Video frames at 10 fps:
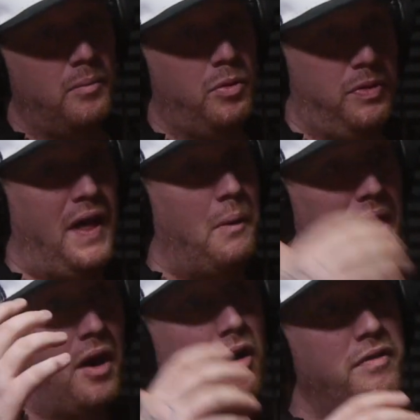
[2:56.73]
That went
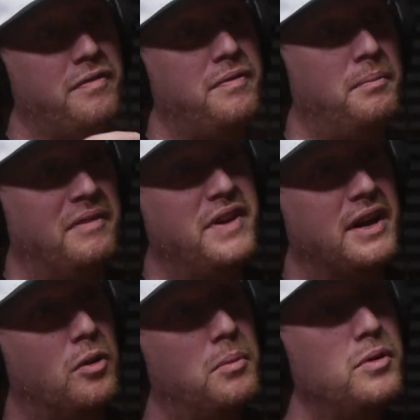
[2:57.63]
off. My
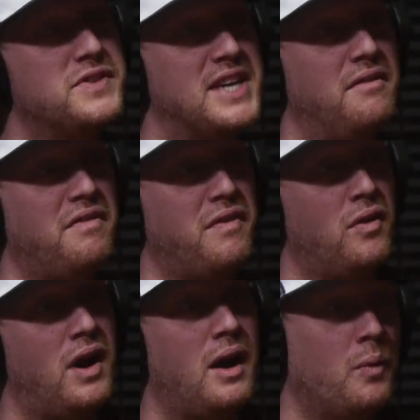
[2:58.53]
vehicle moved 10 foot.
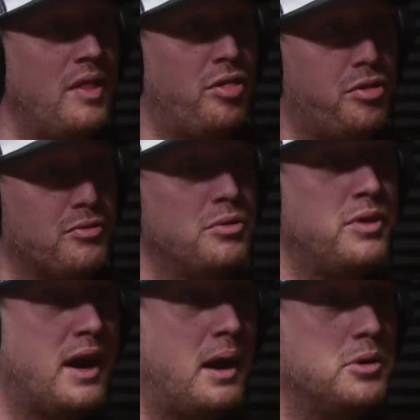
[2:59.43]
I went through the
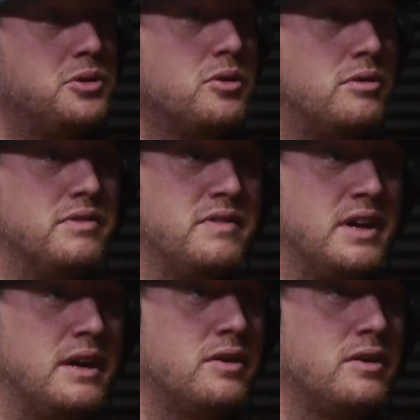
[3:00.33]
armoured door of the vehicle.